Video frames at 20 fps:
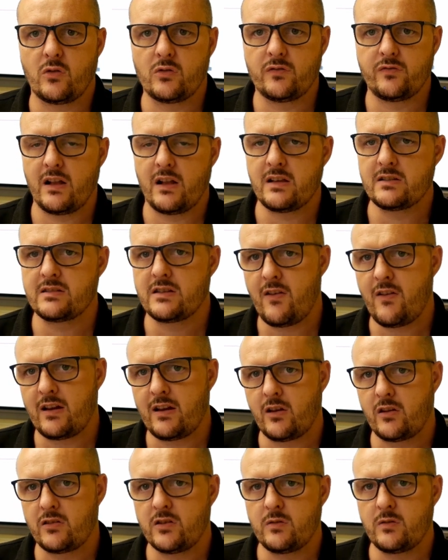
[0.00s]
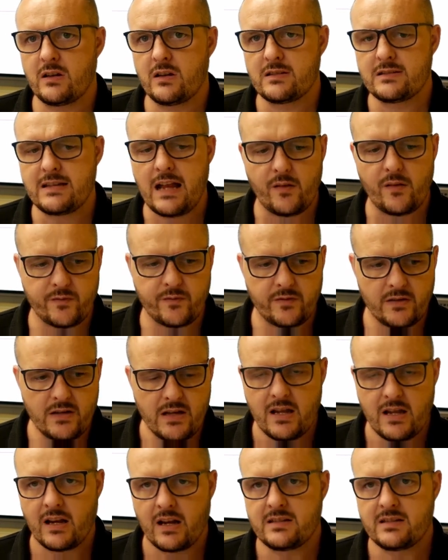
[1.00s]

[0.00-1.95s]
audio files directly on the unit itself,